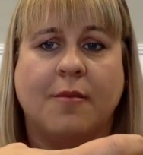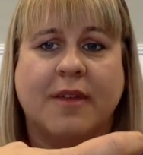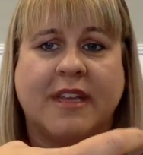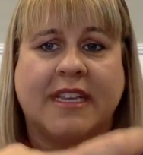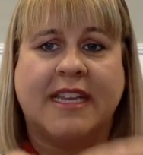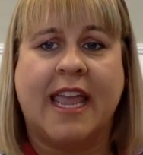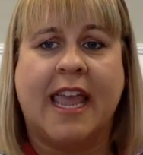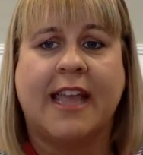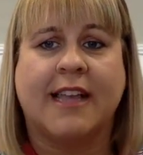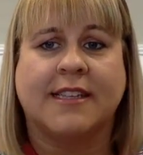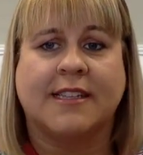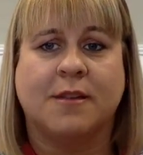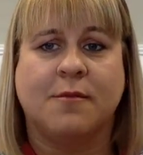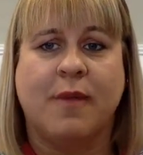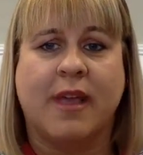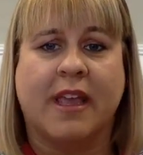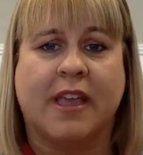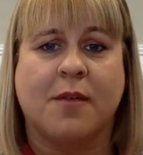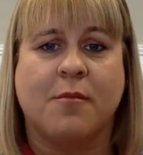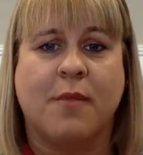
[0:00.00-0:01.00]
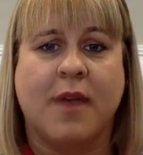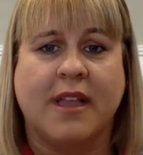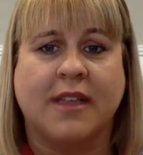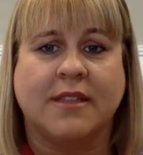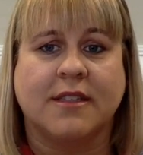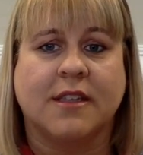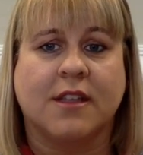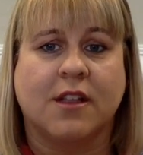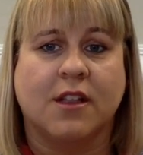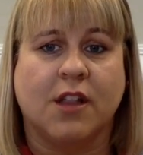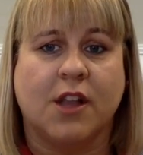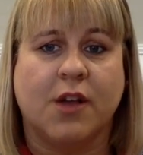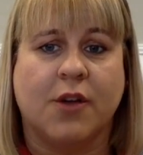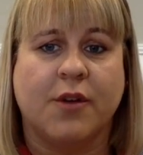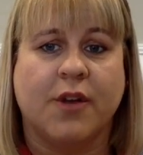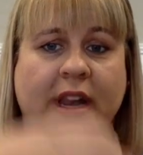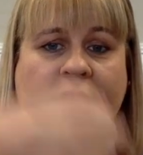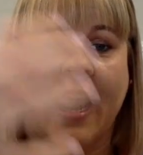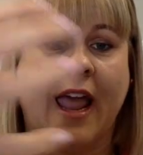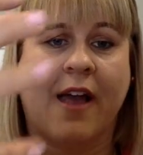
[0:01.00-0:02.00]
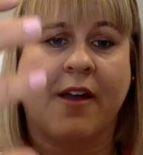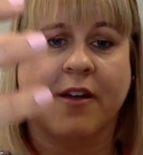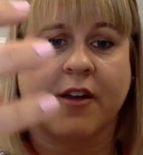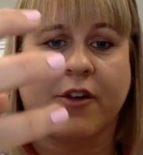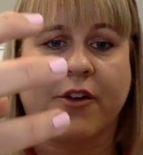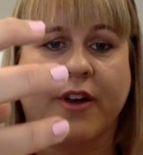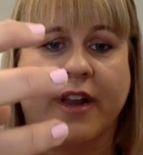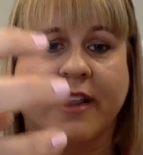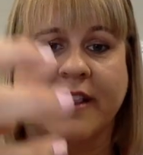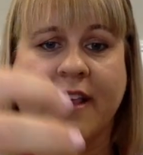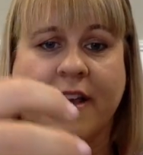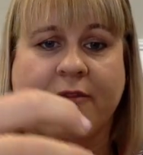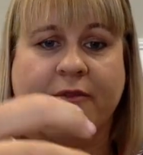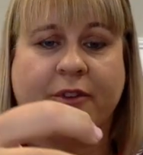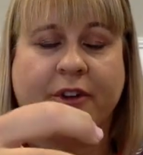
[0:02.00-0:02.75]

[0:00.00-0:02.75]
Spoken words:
it takes to make a men's cologne and how to create that